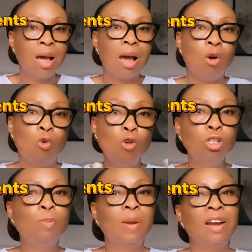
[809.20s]

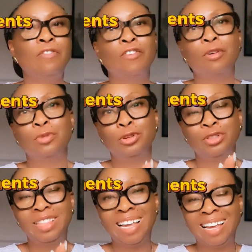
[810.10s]
Which platform do you
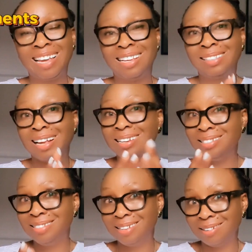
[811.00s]
think is
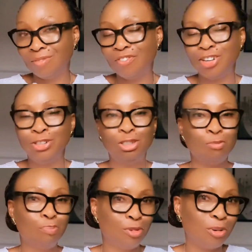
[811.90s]
ideal for you to
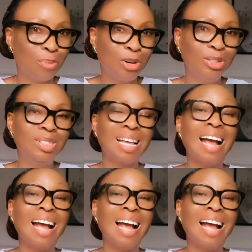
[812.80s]
promote?